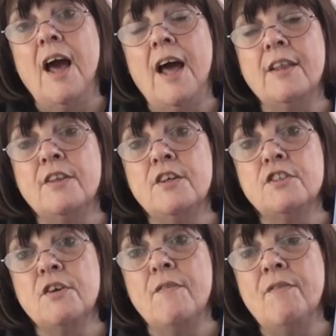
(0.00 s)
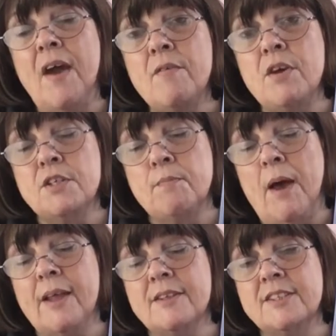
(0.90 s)
And there's various
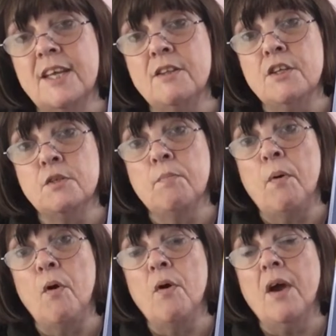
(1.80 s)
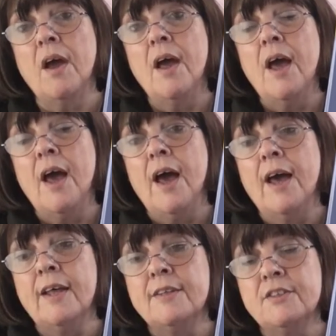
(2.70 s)
patterns in this book,
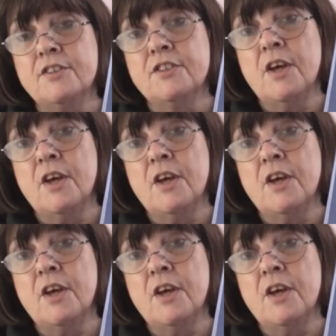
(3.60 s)
and